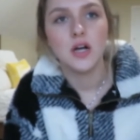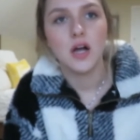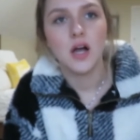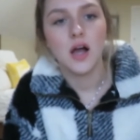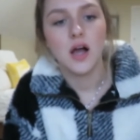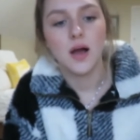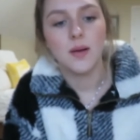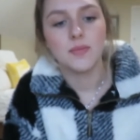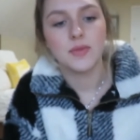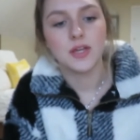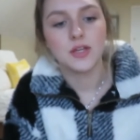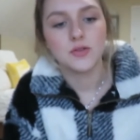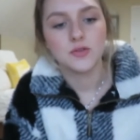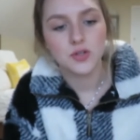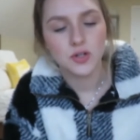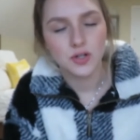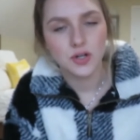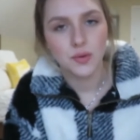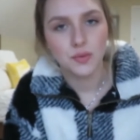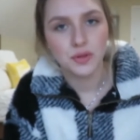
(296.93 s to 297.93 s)
um, that you
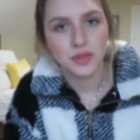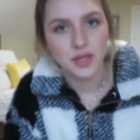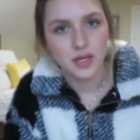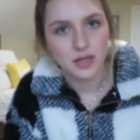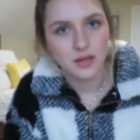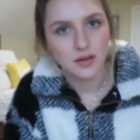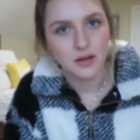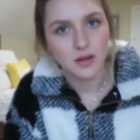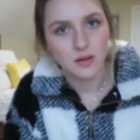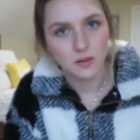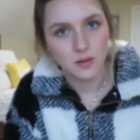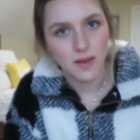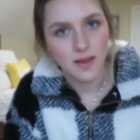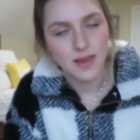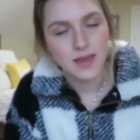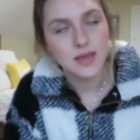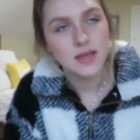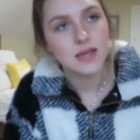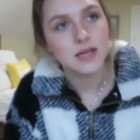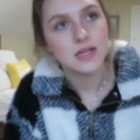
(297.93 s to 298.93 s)
turn on with like a
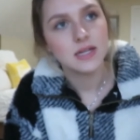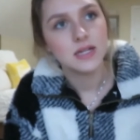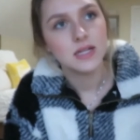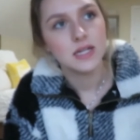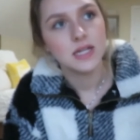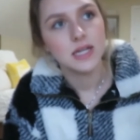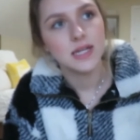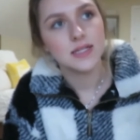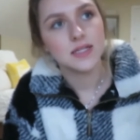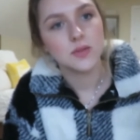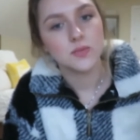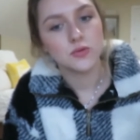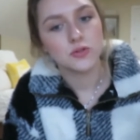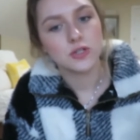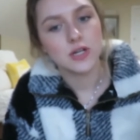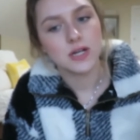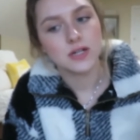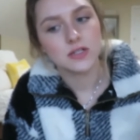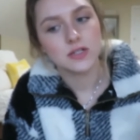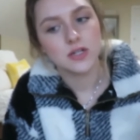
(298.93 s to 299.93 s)
light. It's a
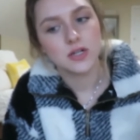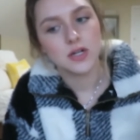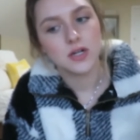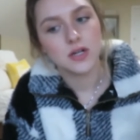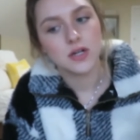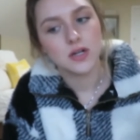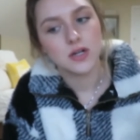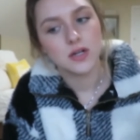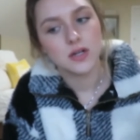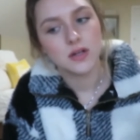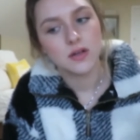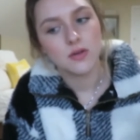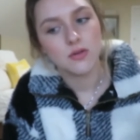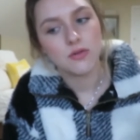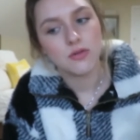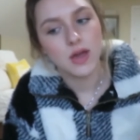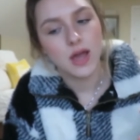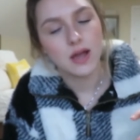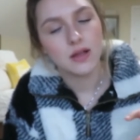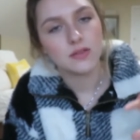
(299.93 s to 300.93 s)
projector
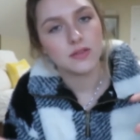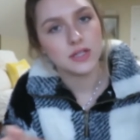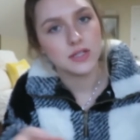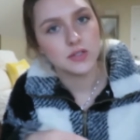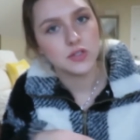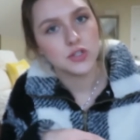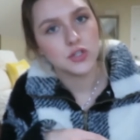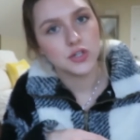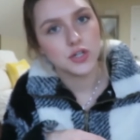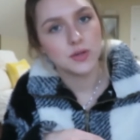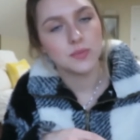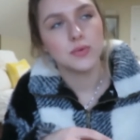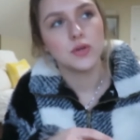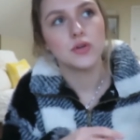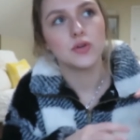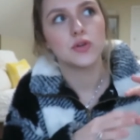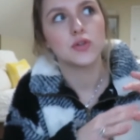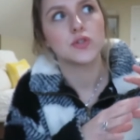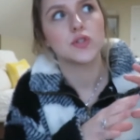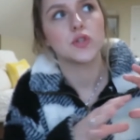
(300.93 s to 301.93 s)
that links to your
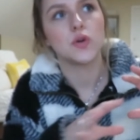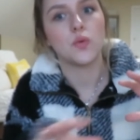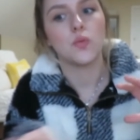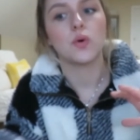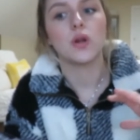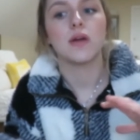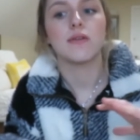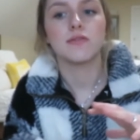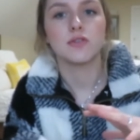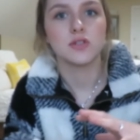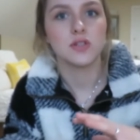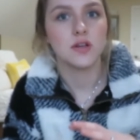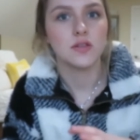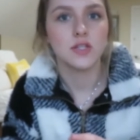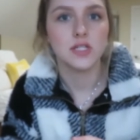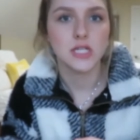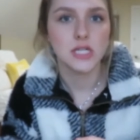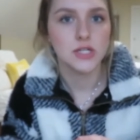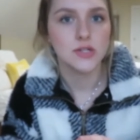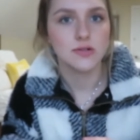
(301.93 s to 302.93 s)
computer so whatever's on
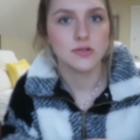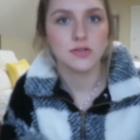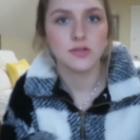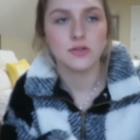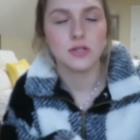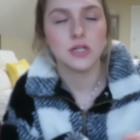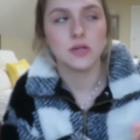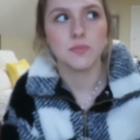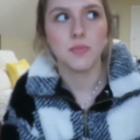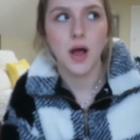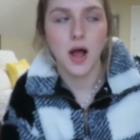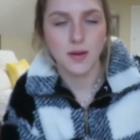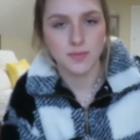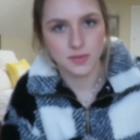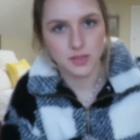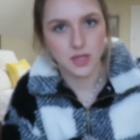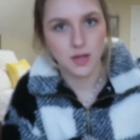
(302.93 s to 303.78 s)
the teacher's screen pops